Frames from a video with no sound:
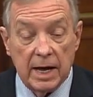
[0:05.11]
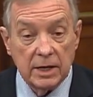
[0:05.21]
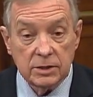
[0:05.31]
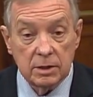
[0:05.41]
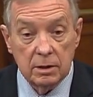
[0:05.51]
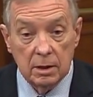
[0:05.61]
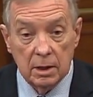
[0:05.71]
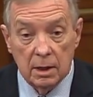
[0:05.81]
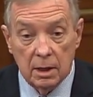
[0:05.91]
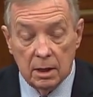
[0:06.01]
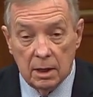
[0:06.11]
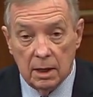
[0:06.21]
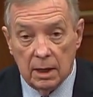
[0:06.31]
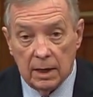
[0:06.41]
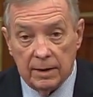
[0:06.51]
ask,
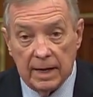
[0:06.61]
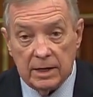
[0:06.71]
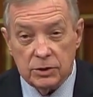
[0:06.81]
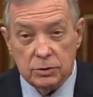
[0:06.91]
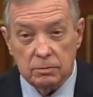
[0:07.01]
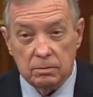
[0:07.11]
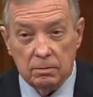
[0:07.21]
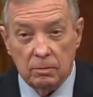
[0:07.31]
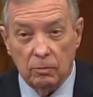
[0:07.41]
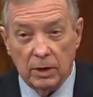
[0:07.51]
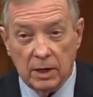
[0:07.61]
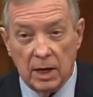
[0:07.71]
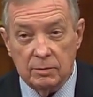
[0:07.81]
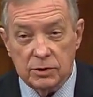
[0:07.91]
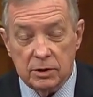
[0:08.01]
and that is, when it
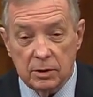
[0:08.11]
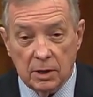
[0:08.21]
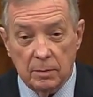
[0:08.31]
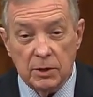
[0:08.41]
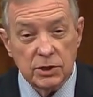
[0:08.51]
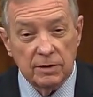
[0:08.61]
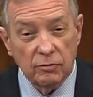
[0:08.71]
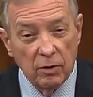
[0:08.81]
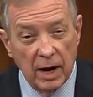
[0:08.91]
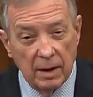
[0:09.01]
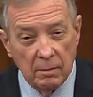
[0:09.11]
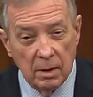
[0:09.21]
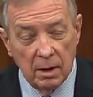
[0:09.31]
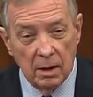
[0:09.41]
comes to the commission of crime,